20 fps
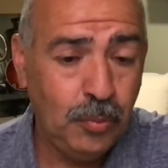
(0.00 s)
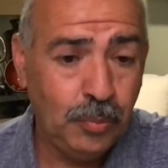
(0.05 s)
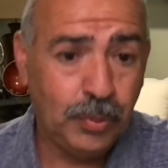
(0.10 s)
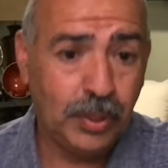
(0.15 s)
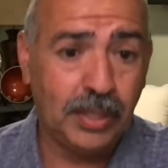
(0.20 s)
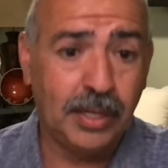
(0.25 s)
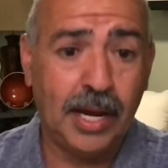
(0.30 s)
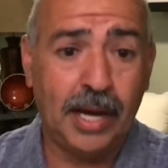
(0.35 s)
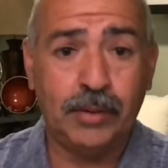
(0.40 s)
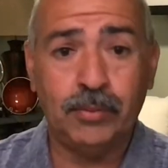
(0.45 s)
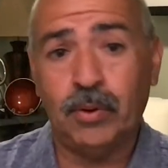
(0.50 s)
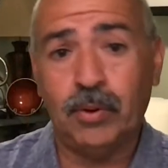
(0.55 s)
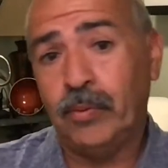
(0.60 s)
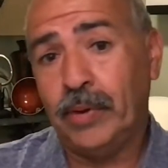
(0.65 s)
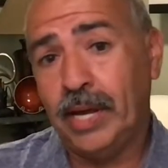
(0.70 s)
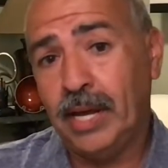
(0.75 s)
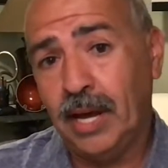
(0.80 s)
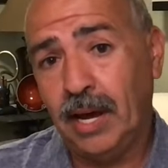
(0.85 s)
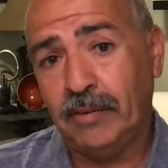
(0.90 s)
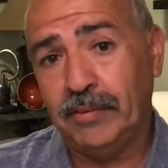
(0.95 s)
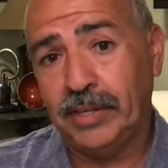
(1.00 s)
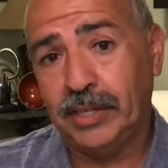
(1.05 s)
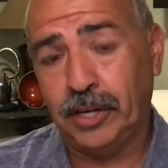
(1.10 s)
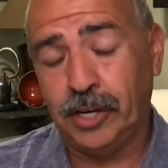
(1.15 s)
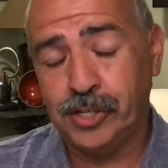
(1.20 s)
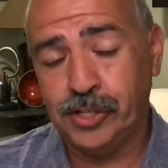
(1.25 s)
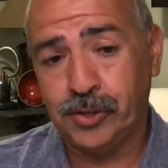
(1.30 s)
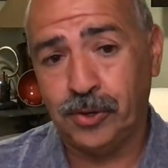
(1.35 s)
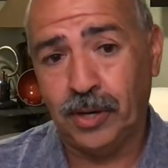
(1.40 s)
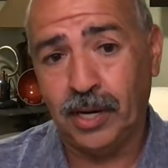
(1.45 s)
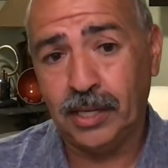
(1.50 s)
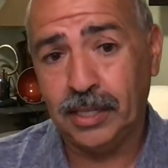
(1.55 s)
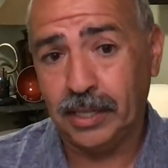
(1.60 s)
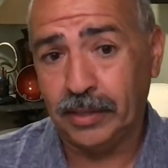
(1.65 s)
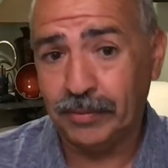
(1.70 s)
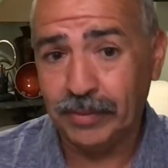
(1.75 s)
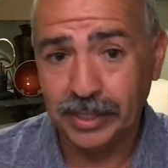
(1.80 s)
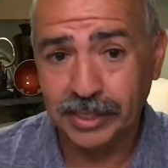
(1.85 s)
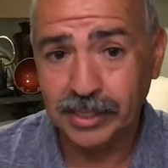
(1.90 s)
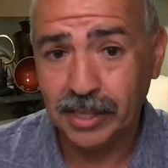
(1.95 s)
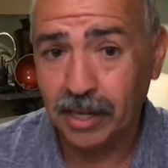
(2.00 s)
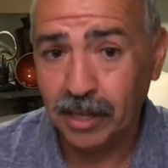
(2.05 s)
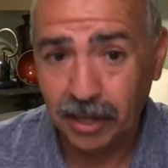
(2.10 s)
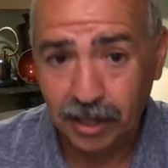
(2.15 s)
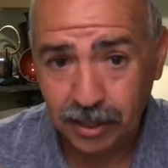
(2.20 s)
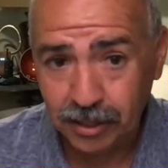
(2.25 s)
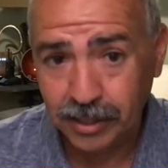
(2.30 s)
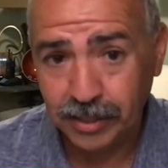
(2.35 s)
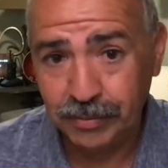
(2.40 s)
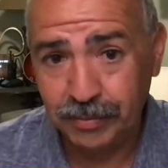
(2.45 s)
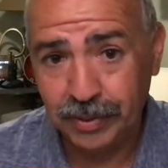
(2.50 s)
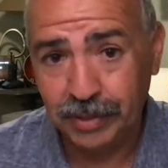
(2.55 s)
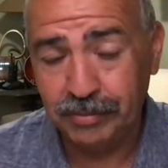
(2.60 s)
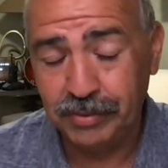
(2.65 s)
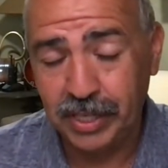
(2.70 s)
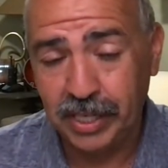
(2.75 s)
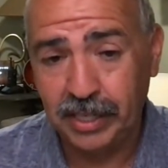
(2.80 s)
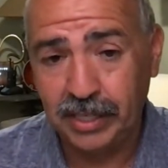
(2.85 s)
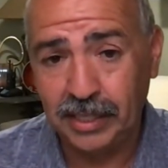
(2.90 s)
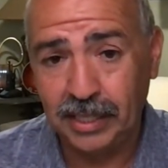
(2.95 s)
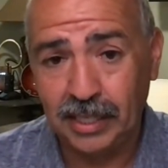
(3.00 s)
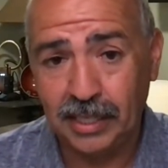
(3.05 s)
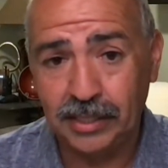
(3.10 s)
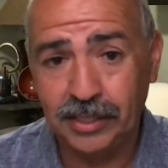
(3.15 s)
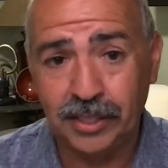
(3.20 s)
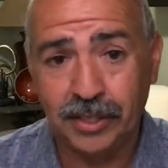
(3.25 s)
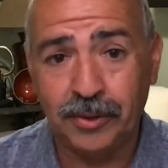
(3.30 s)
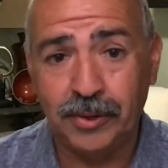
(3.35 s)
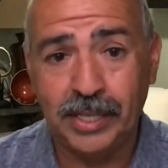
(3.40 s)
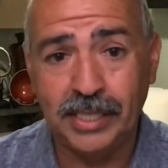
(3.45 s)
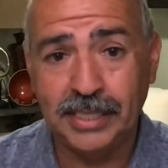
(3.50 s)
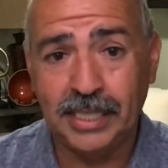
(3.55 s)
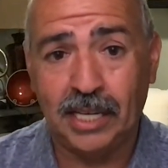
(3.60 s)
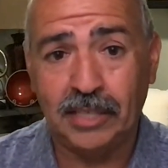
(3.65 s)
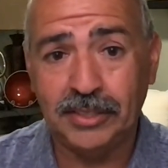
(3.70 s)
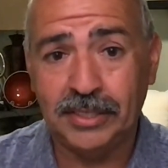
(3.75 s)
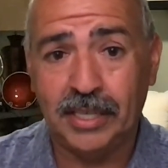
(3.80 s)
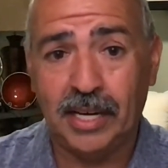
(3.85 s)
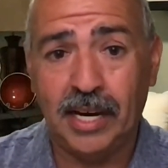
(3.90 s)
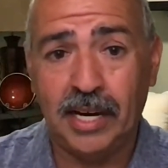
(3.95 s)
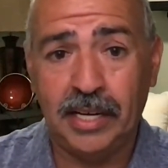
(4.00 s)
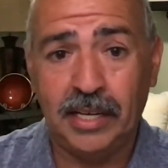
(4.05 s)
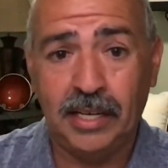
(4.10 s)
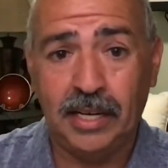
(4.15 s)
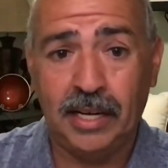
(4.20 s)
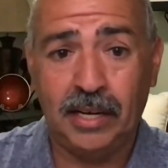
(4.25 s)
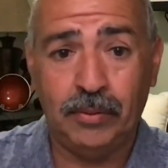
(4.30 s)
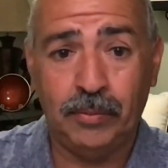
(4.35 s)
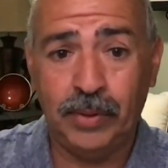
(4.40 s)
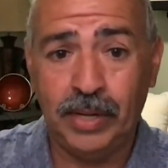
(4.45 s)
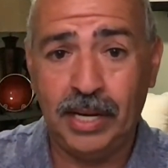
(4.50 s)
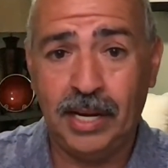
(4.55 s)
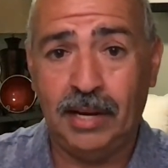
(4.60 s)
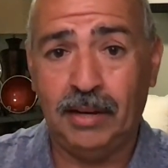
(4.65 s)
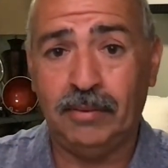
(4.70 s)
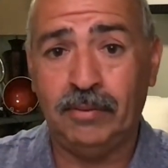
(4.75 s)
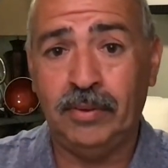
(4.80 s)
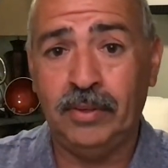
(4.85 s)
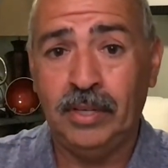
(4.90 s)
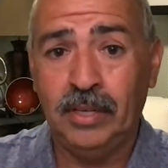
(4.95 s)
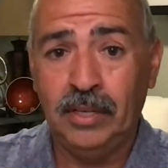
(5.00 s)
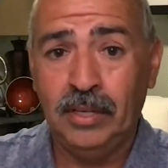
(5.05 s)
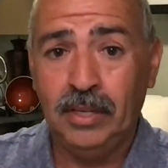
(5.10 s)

But like what we have in our truck, if it's 115 degrees outside and we have